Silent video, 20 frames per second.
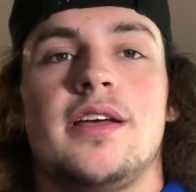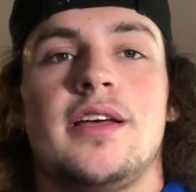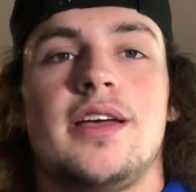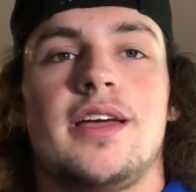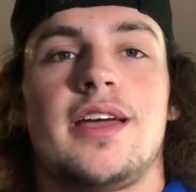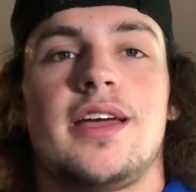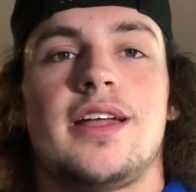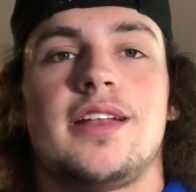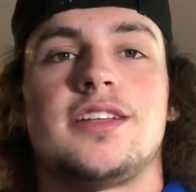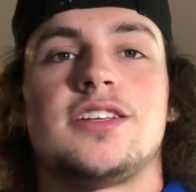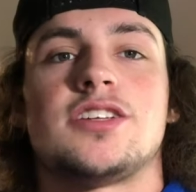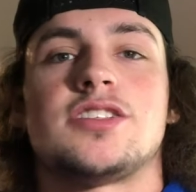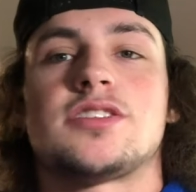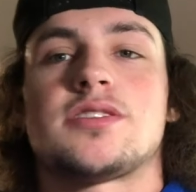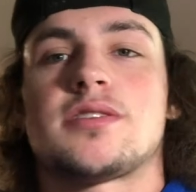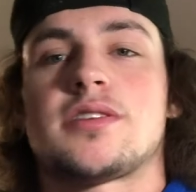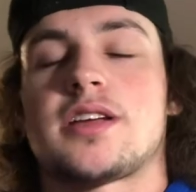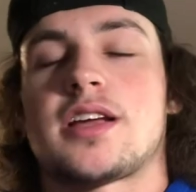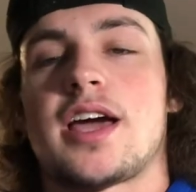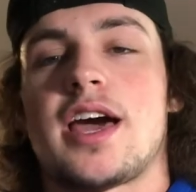it just
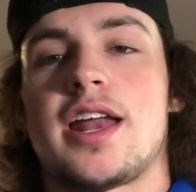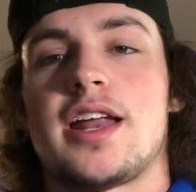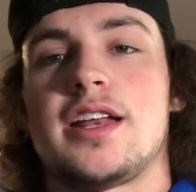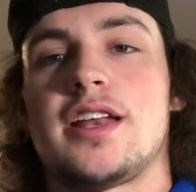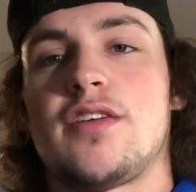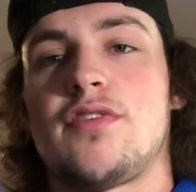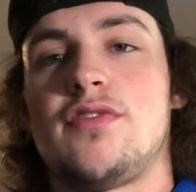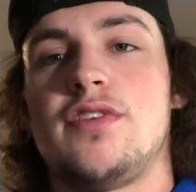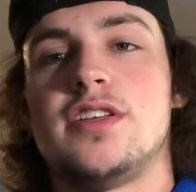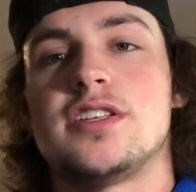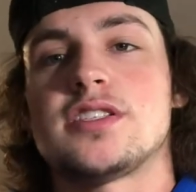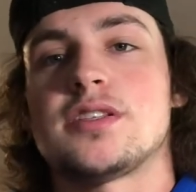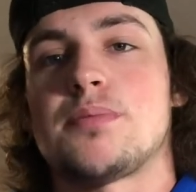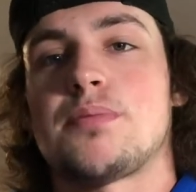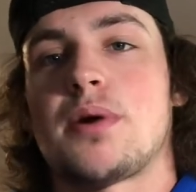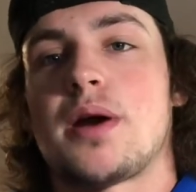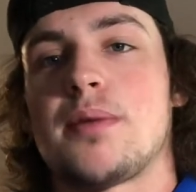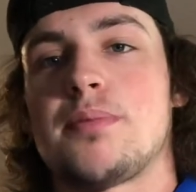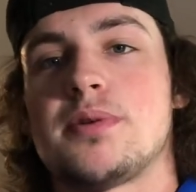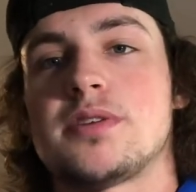kind of defeats the
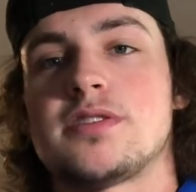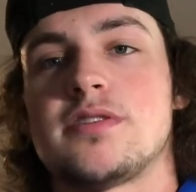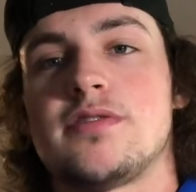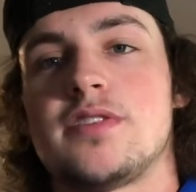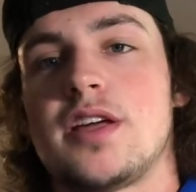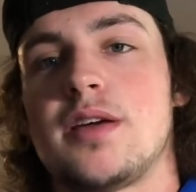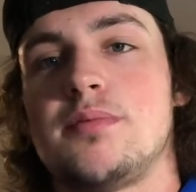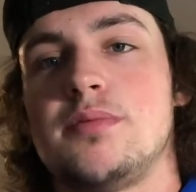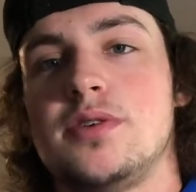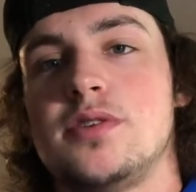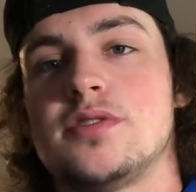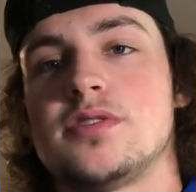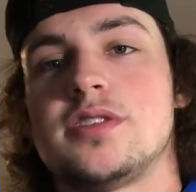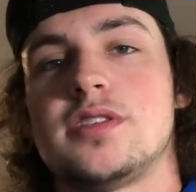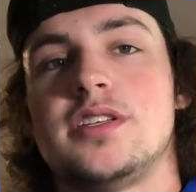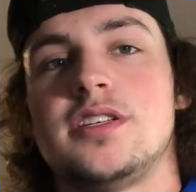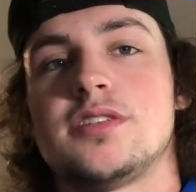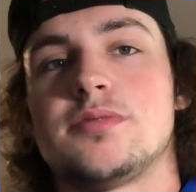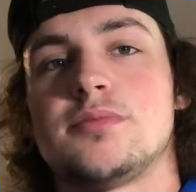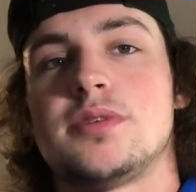purpose of them using
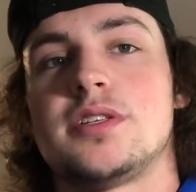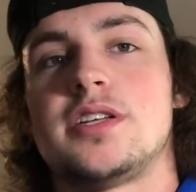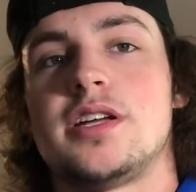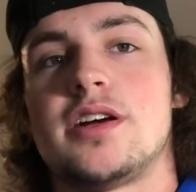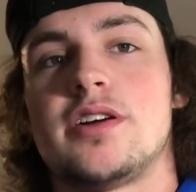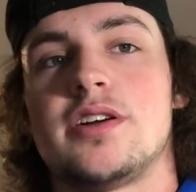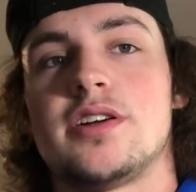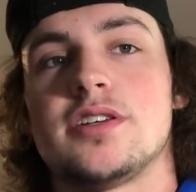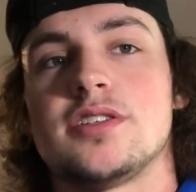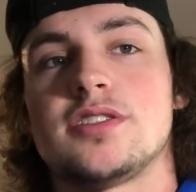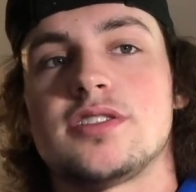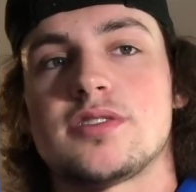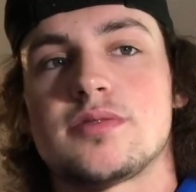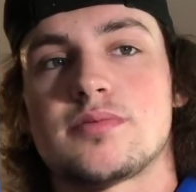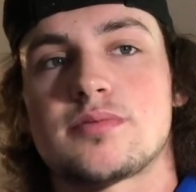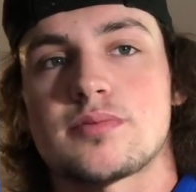these materials,